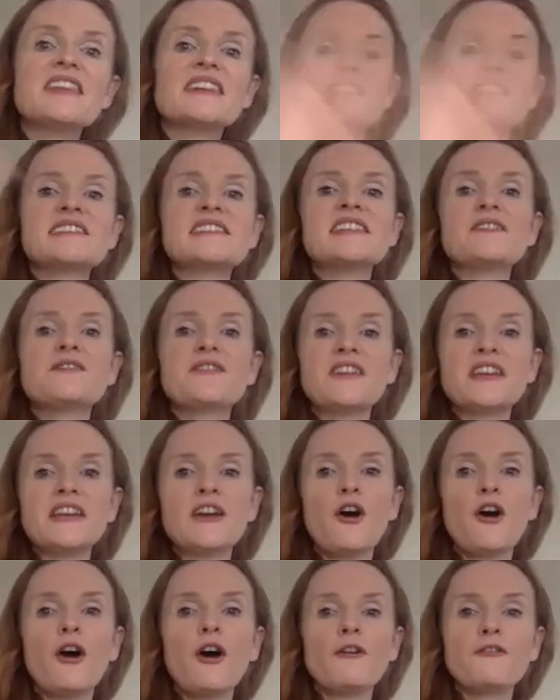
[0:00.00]
that CV
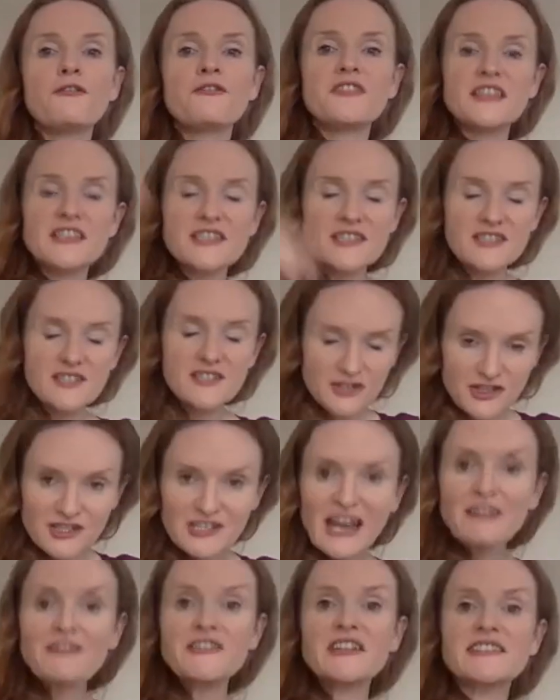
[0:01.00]
off, this
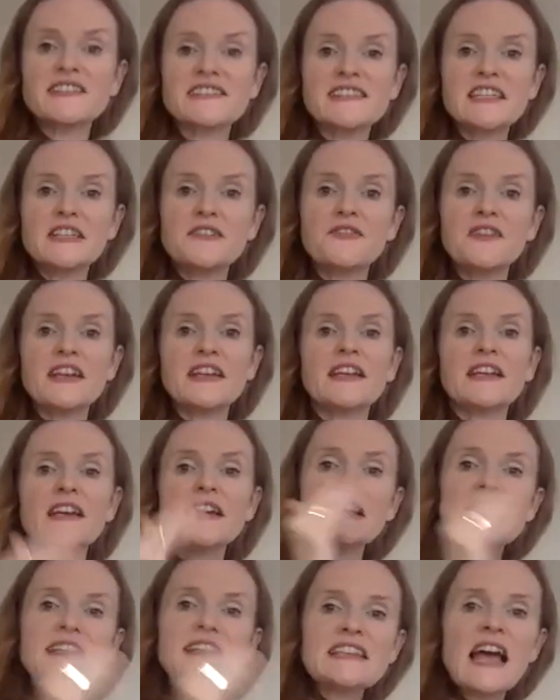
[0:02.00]
generic CV
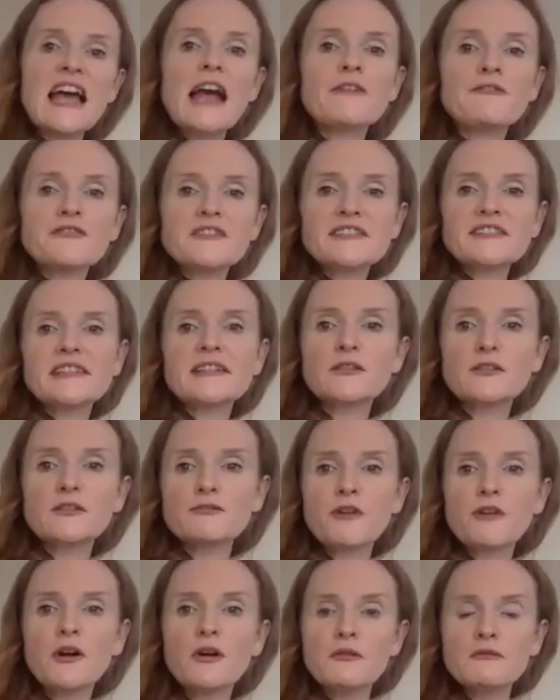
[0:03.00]
to every single
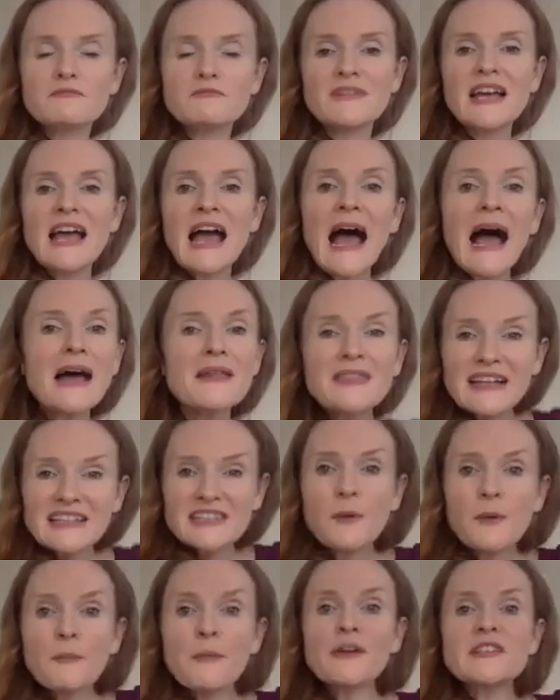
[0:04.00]
role. And
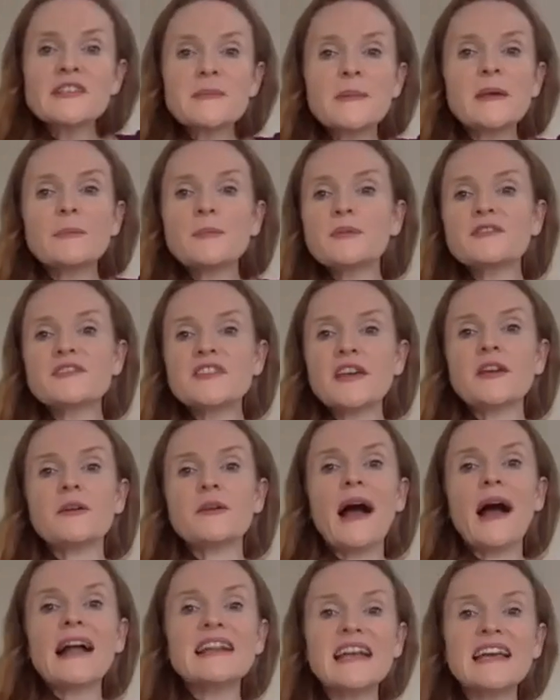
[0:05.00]
that's what most people do.
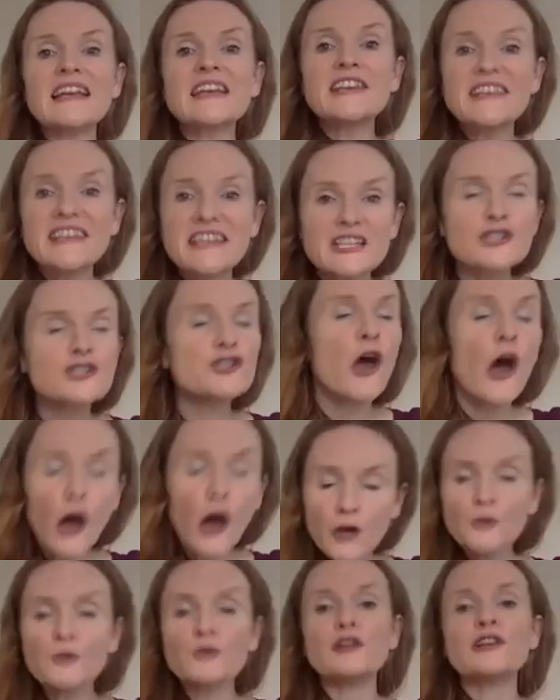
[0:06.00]
And I
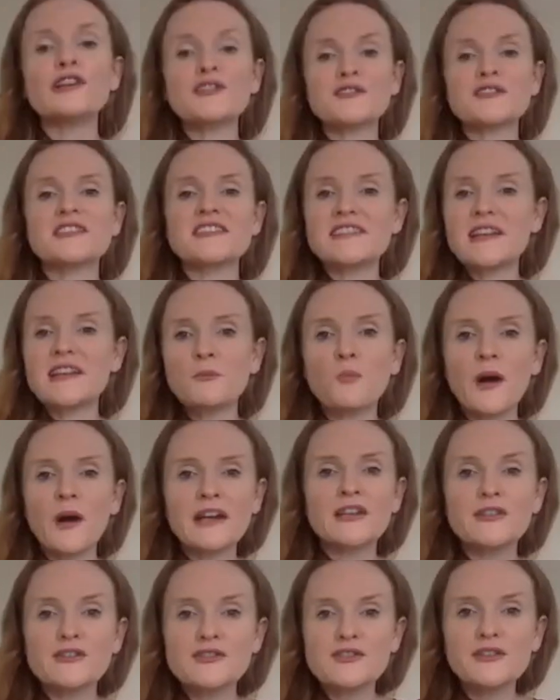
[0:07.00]
totally understand
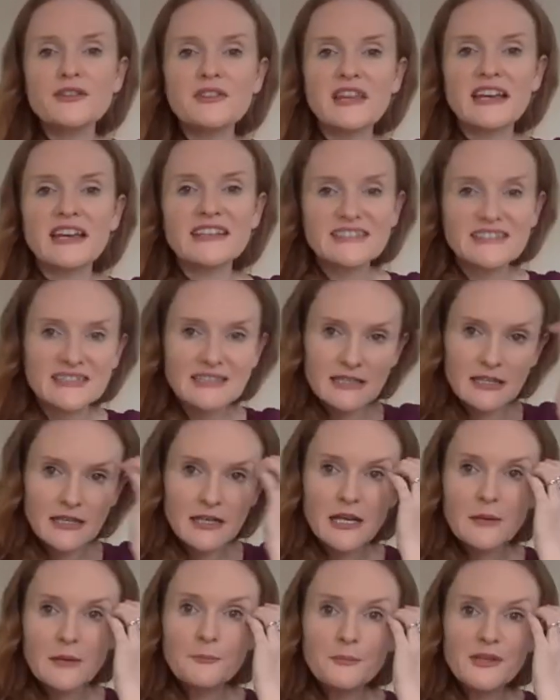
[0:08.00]
why you do this
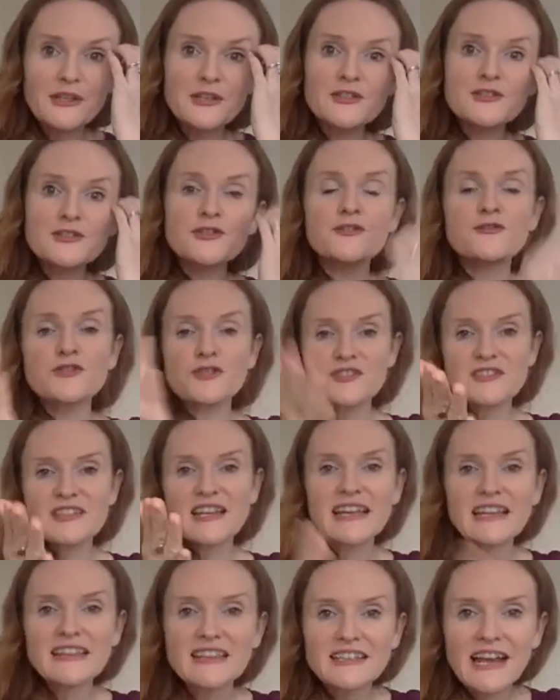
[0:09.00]
because you've just
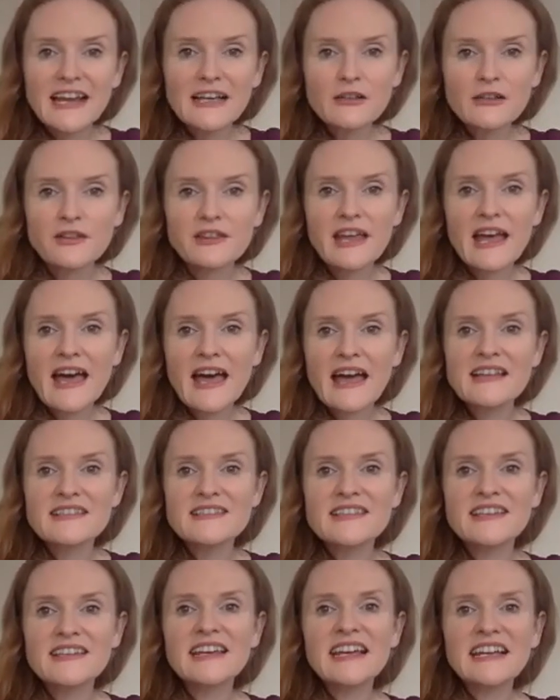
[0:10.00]
hit the nail on the head.
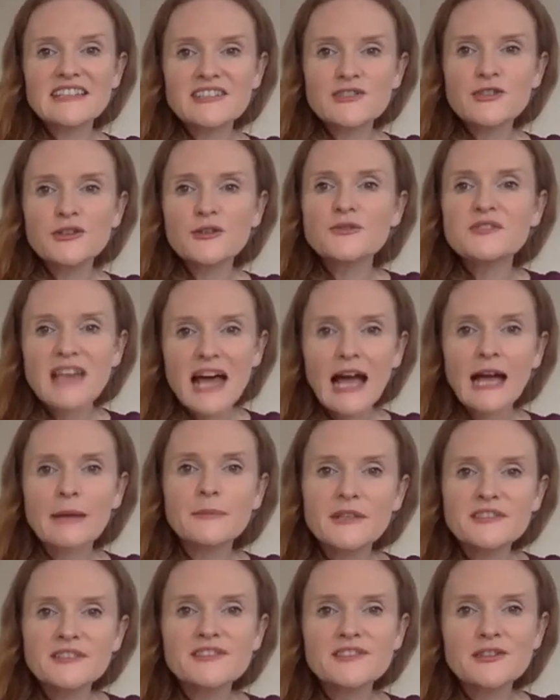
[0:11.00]
It's too time
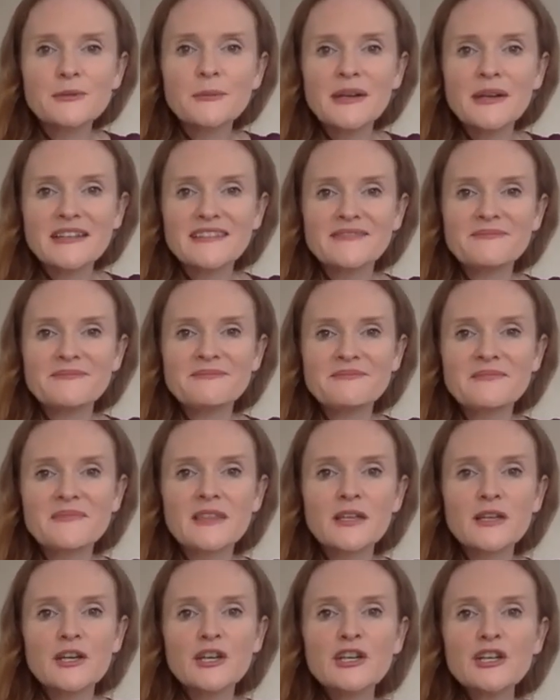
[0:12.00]
consuming.
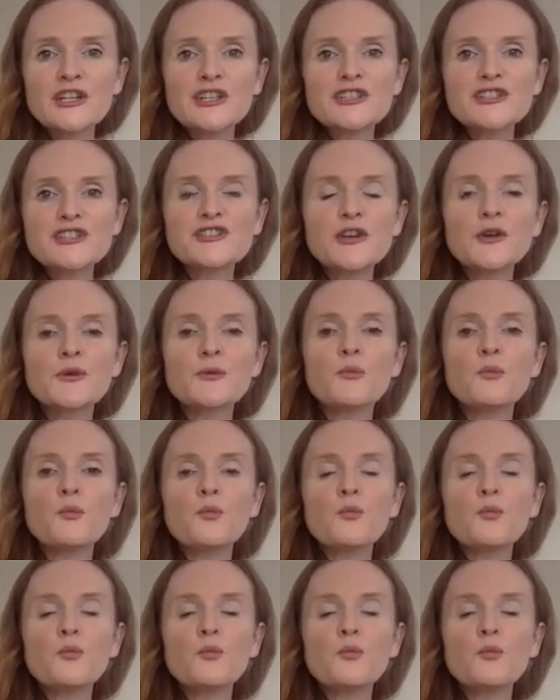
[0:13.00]
Mm. So